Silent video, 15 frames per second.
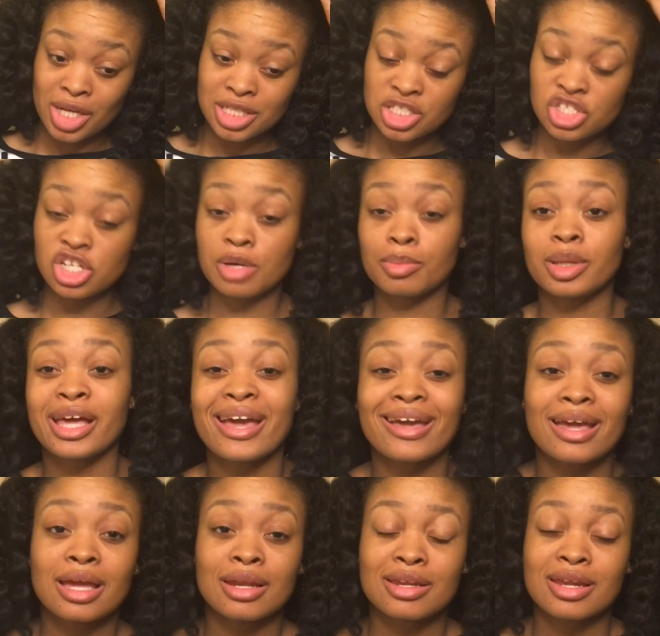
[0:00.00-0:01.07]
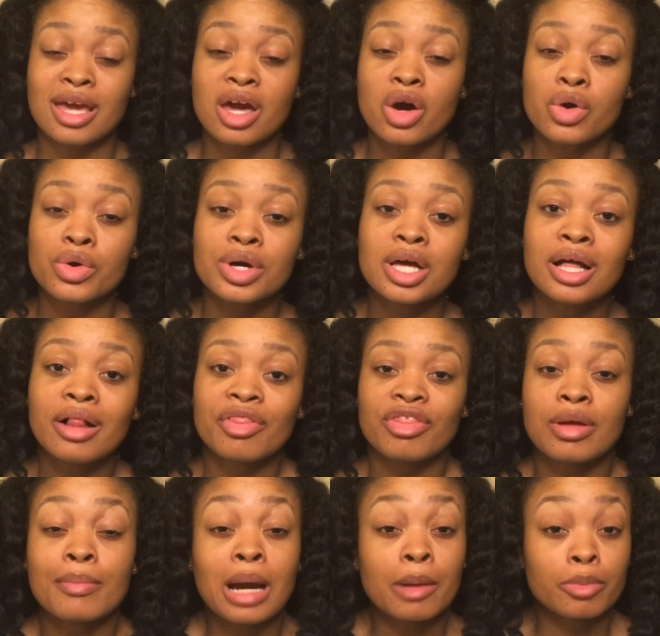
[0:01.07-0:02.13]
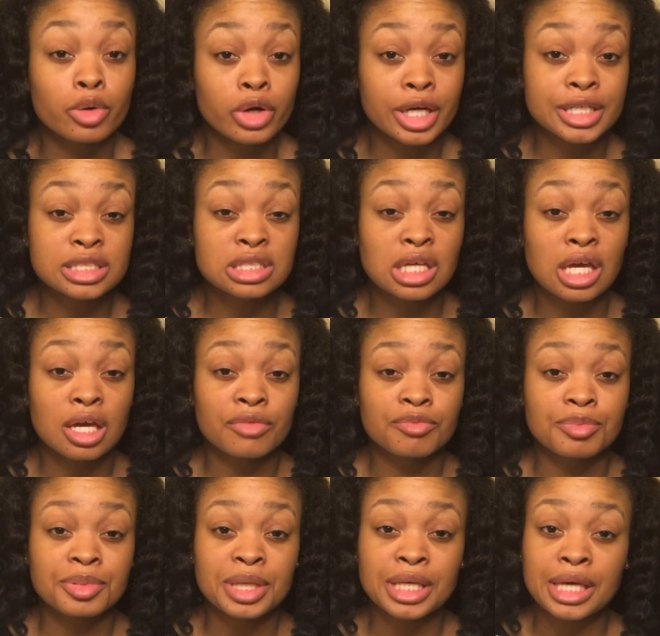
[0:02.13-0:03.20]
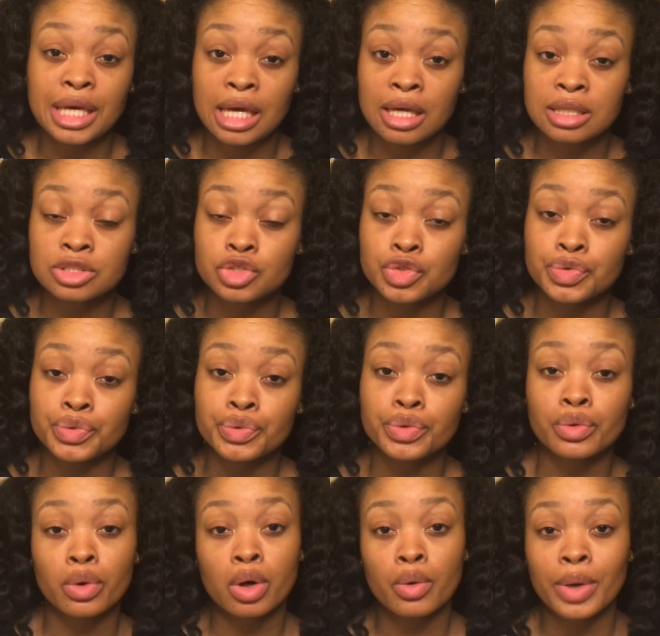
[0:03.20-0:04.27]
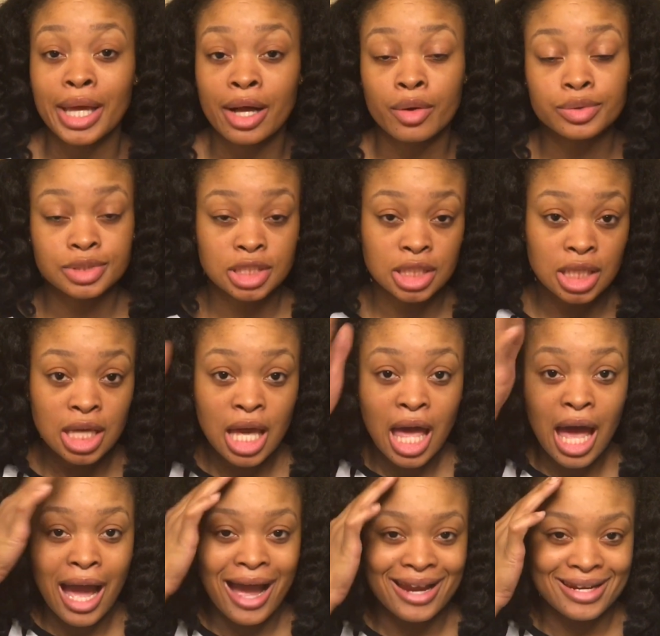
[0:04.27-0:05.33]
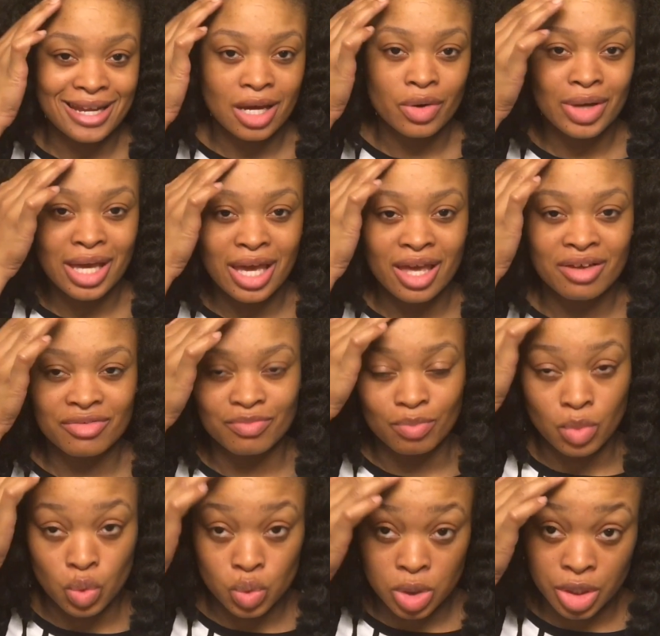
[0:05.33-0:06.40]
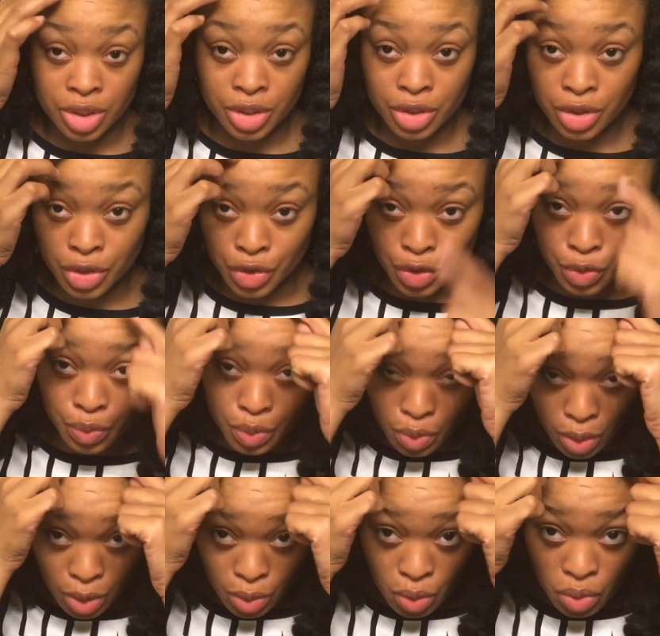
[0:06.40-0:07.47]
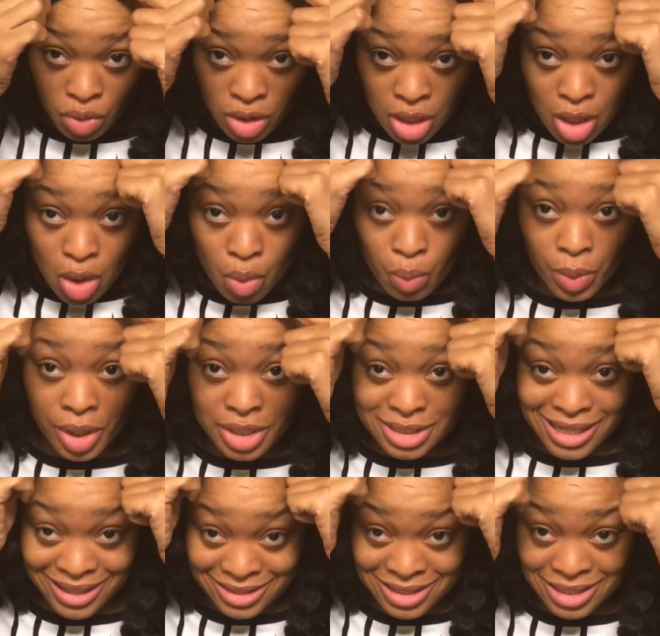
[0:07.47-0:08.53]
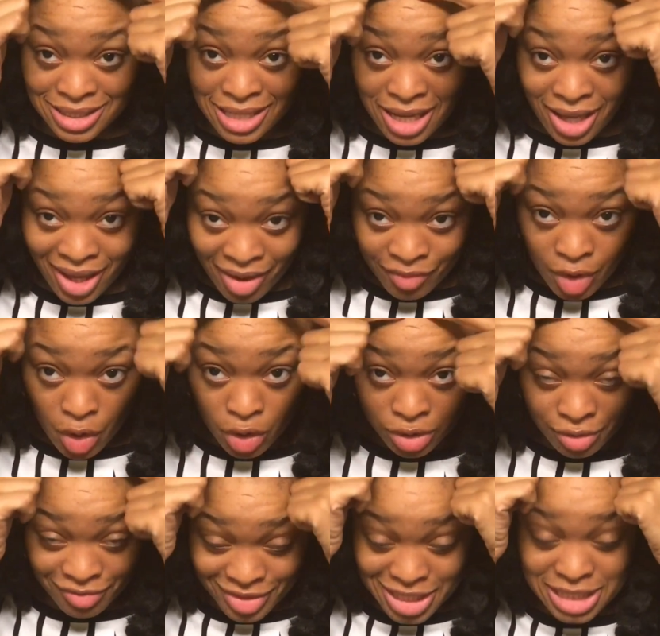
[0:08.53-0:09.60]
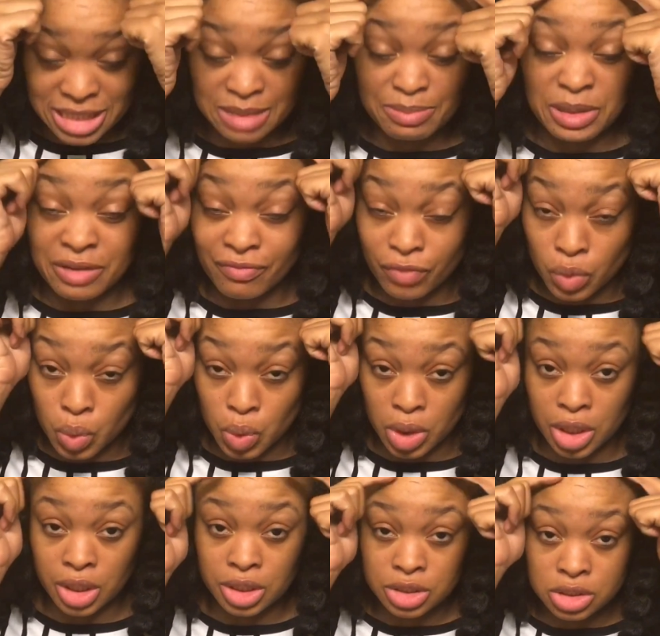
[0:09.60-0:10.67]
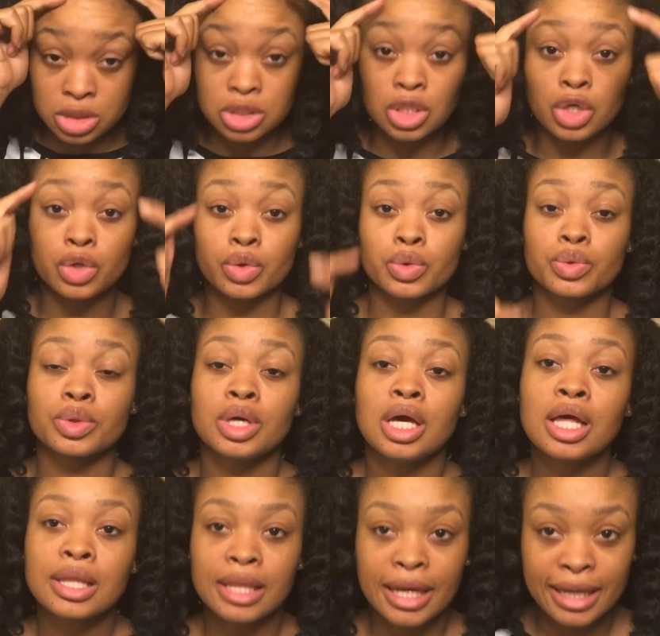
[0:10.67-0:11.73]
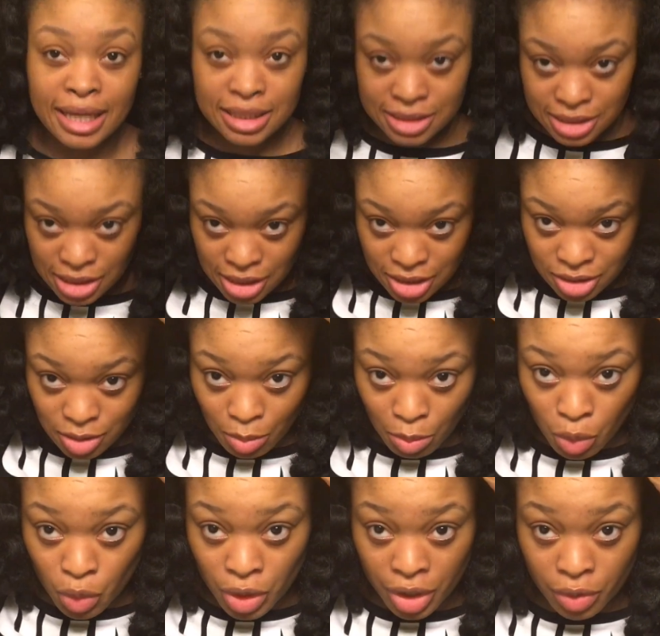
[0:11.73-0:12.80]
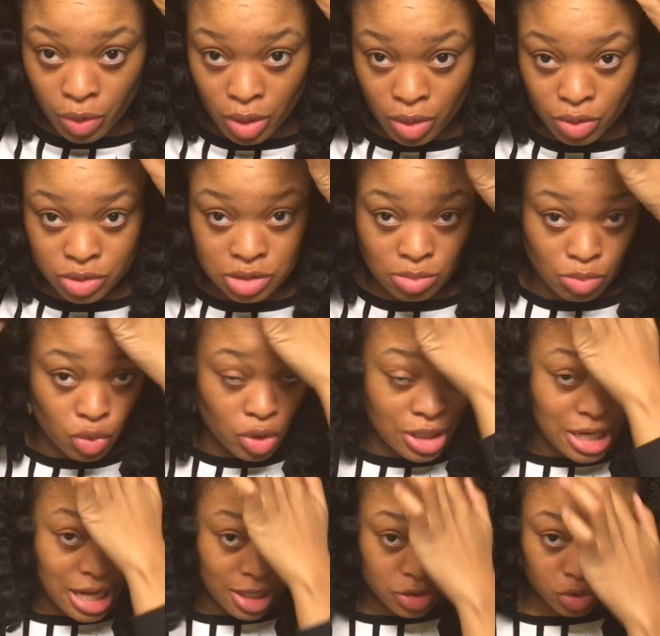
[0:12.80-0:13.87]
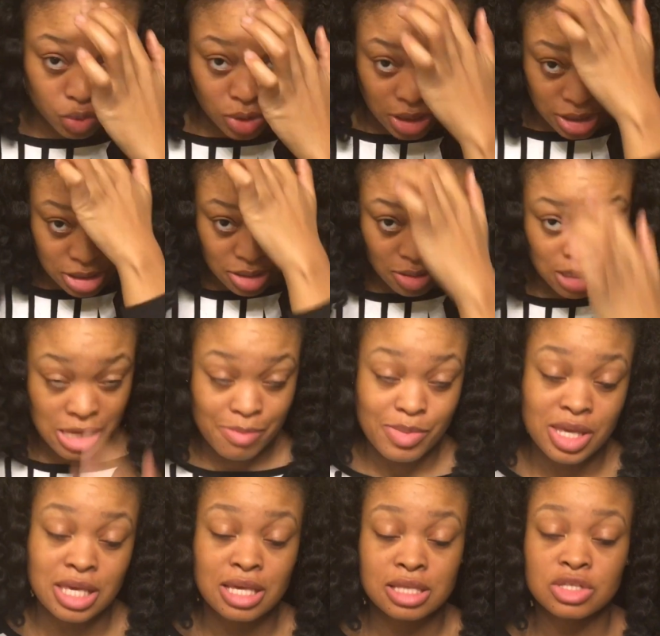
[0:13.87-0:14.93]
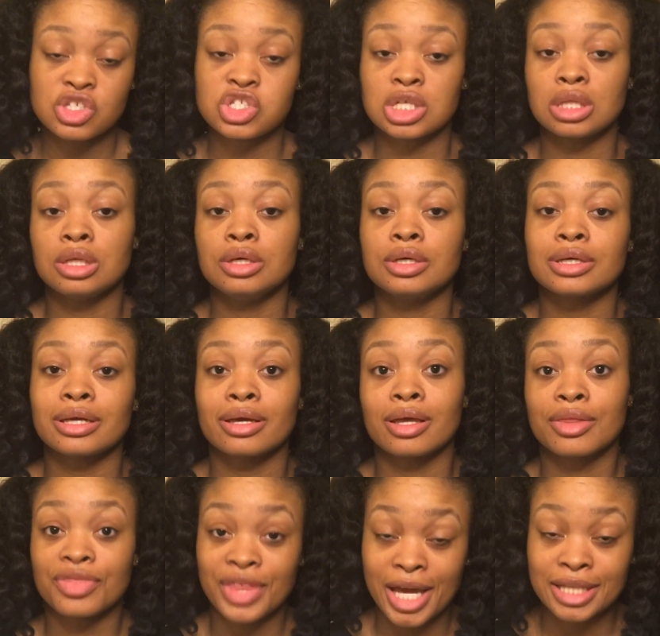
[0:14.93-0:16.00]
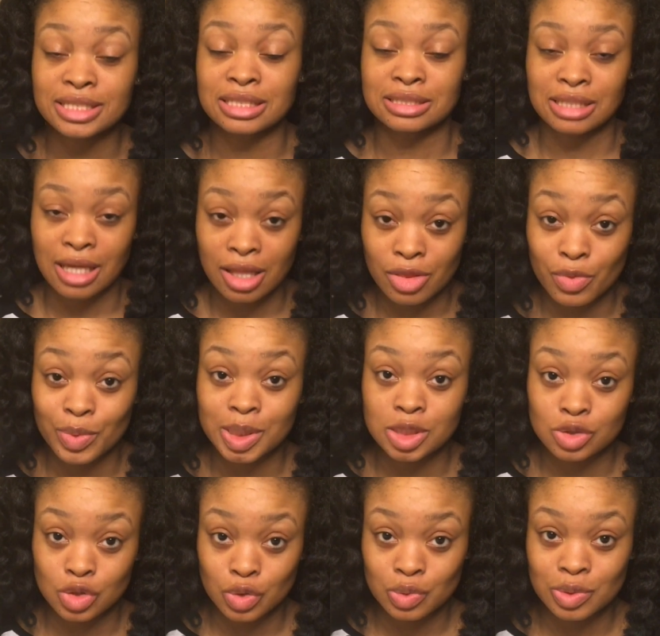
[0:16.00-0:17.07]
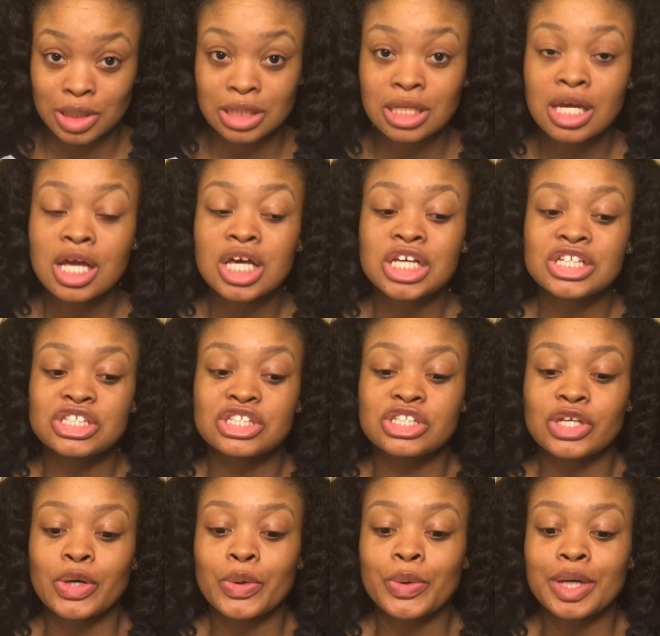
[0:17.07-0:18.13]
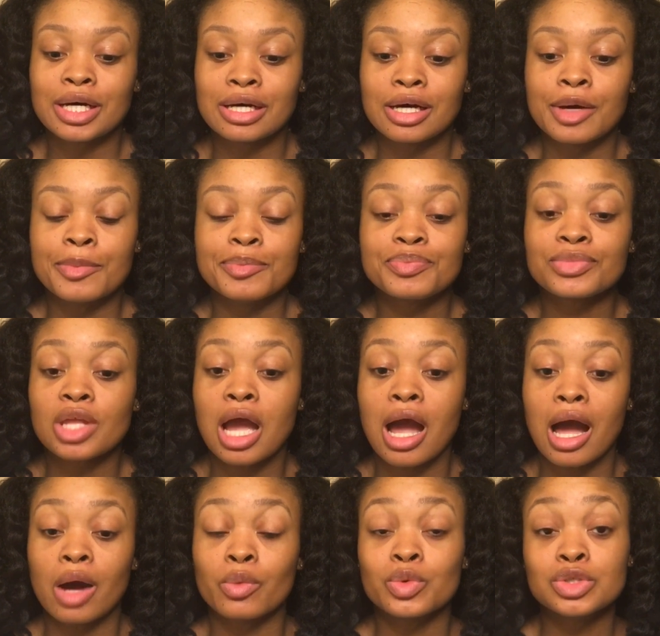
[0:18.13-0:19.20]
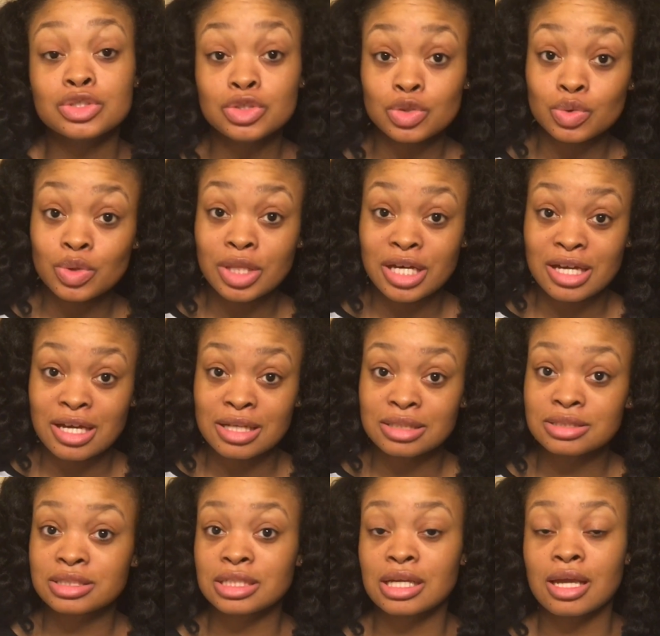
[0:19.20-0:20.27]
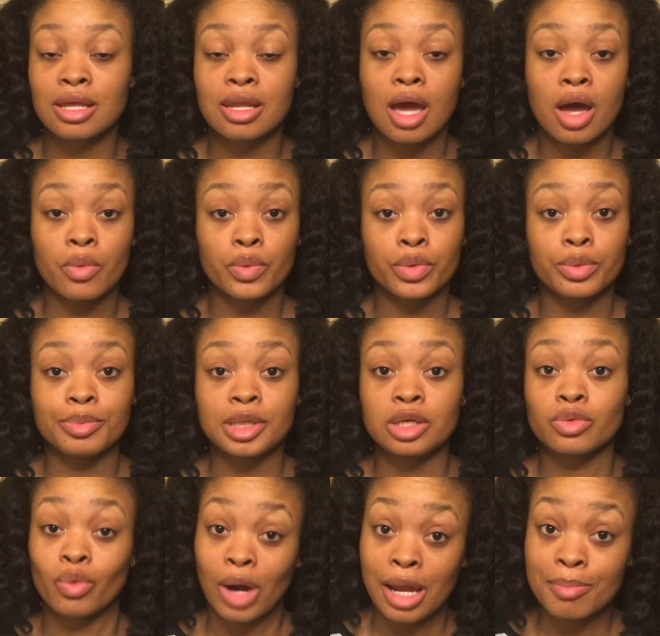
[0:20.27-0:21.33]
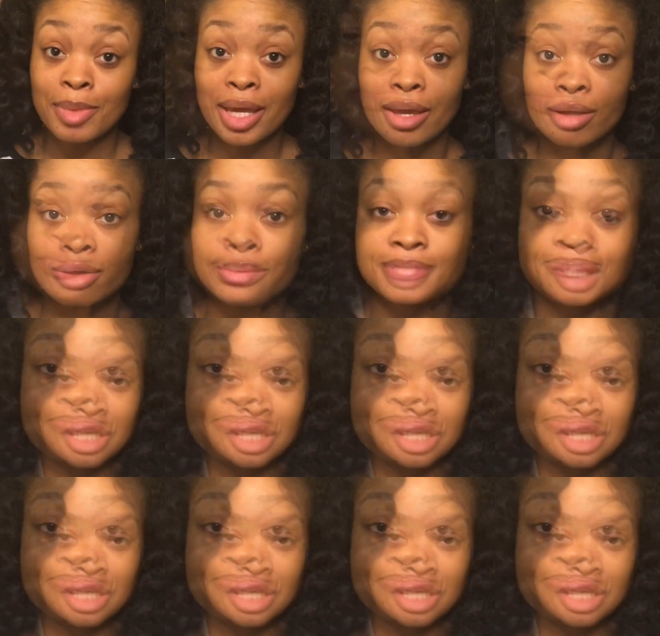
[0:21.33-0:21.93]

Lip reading: is jet black. And now that my braids have began to grow out, I now have more new growth, whereas I didn't have all of this before. So like I said, the more it grows, the more natural it begins to look, and that's exactly what it's doing. So I will do that and I will be right back.